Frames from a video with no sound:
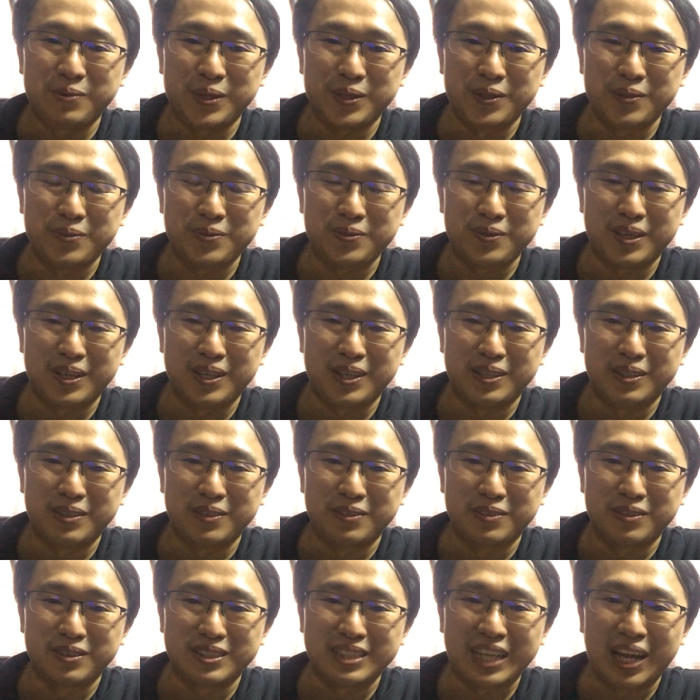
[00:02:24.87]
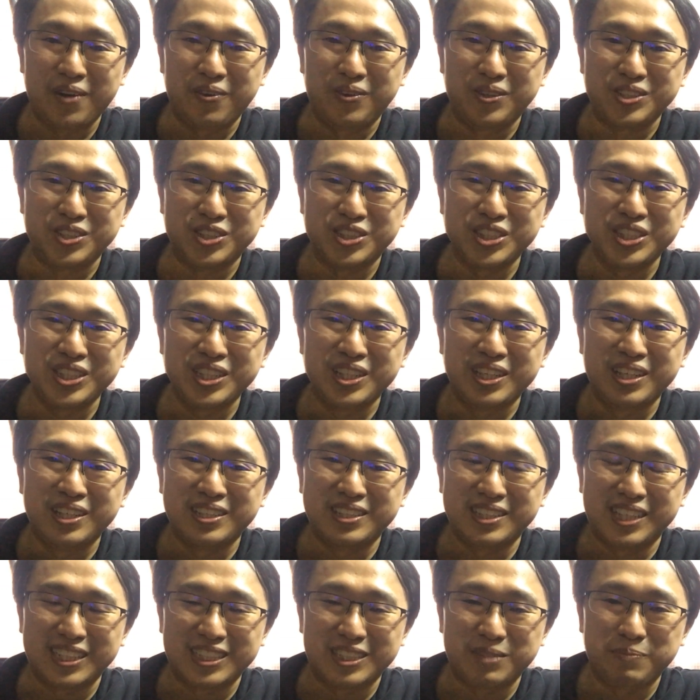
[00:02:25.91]
with technology,
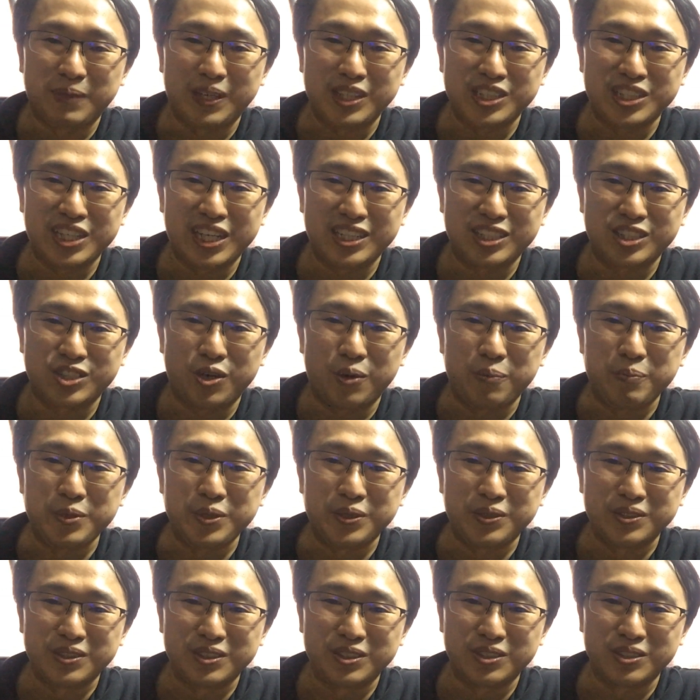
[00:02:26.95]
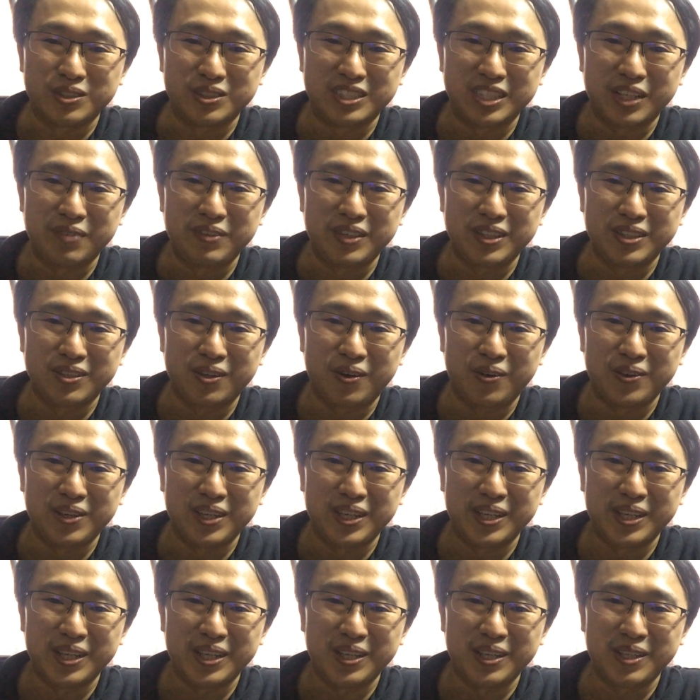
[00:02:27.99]
there's much less commute, so saving not
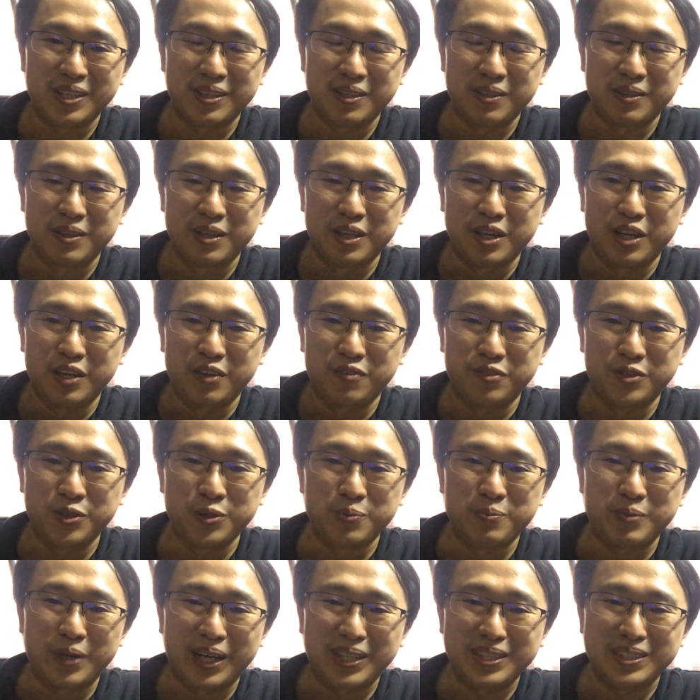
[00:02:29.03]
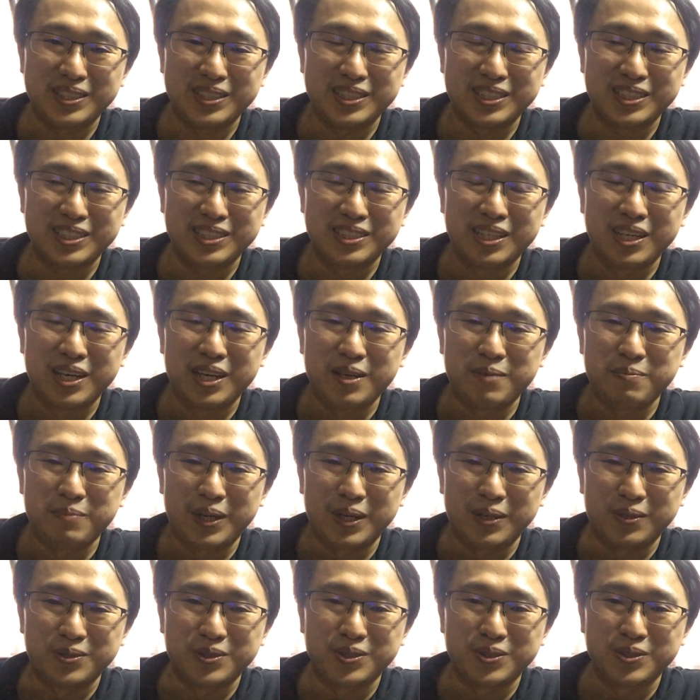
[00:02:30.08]
only fuel prices,
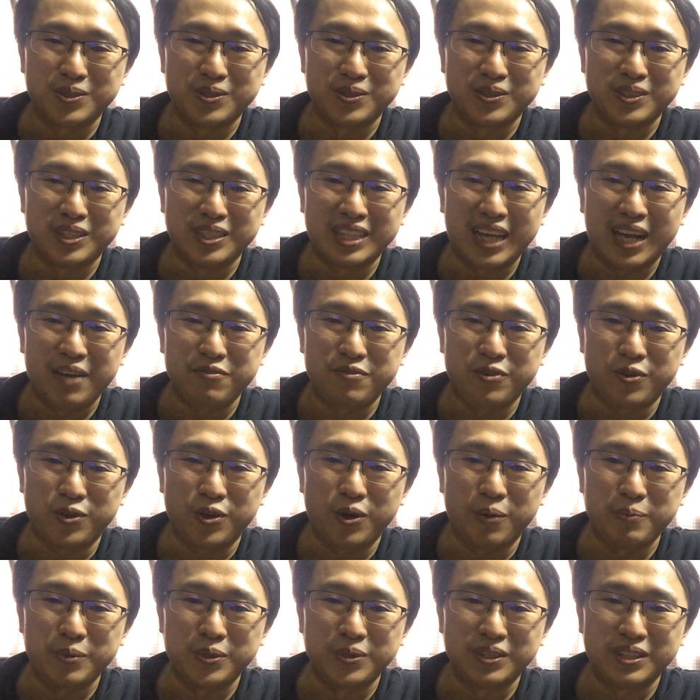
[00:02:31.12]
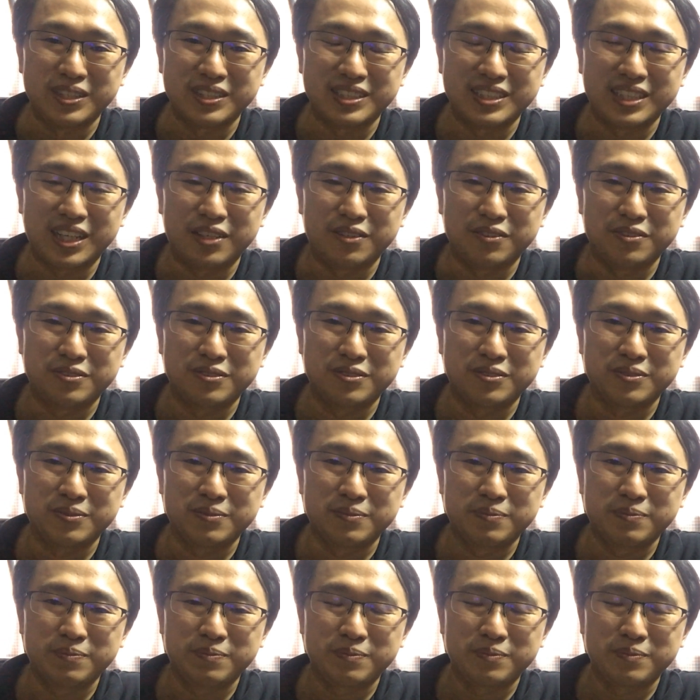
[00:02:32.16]
but also the time for commute itself.